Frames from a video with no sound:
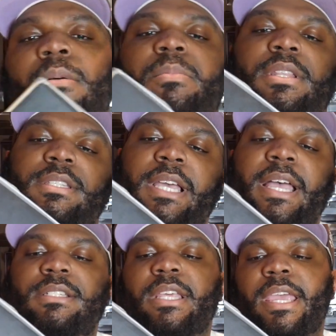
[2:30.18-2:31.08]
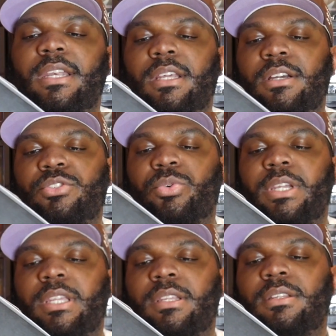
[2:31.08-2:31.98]
But the size tag does
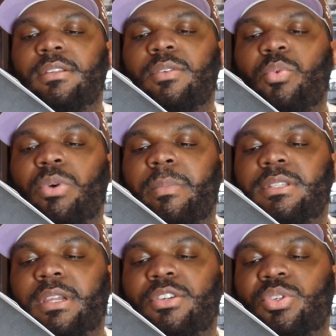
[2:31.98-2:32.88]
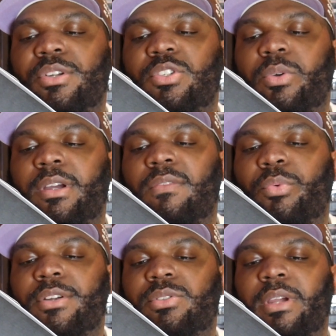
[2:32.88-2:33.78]
read Women's Air Jordan 12
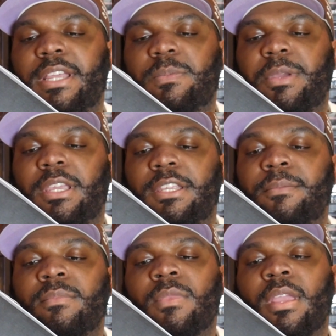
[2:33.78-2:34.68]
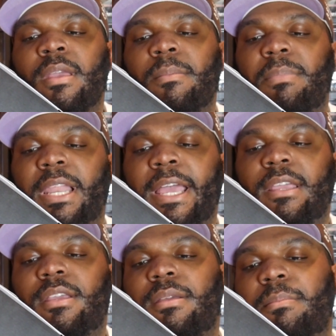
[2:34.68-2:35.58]
Retro SP, black
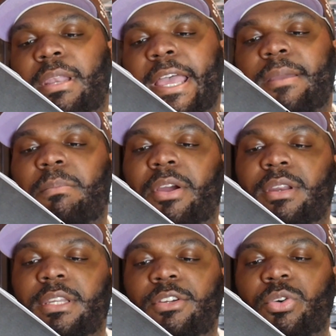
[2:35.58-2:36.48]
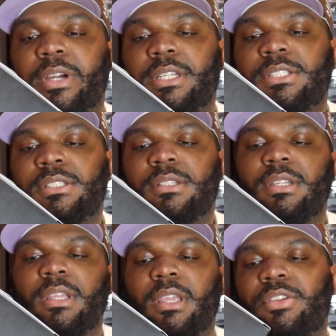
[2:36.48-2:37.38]
burgundy crush,
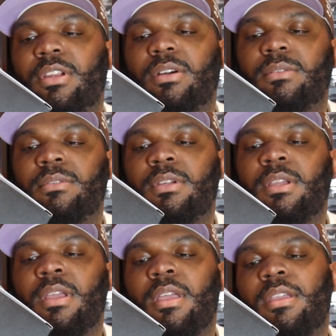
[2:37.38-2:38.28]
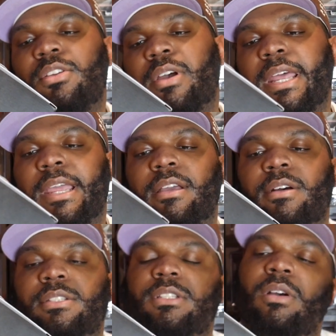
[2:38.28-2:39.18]
and you know how that
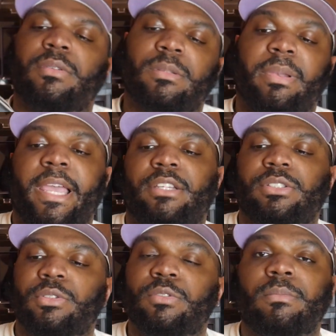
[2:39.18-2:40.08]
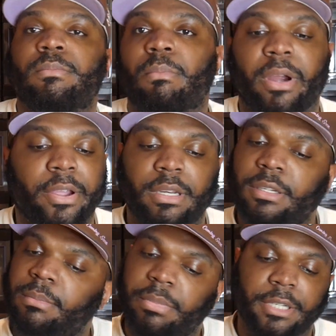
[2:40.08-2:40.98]
goes. So it's a black shoe,
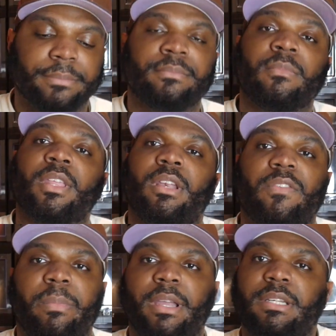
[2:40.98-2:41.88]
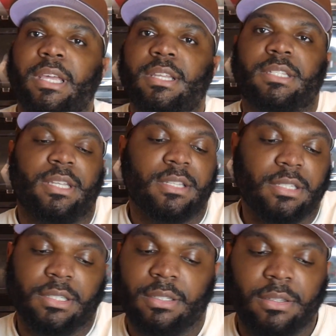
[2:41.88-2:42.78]
burgundy, but enough about that. Let's get
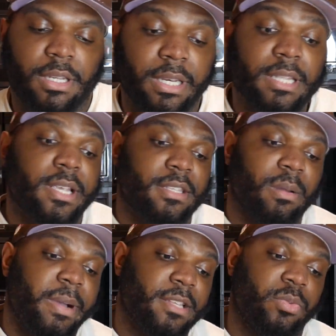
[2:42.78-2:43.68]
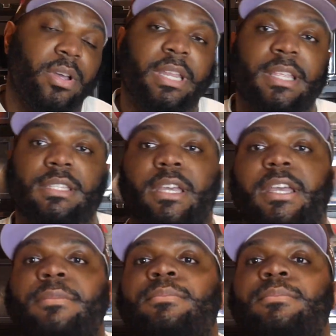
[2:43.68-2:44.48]
into the details of the box as well on the inside.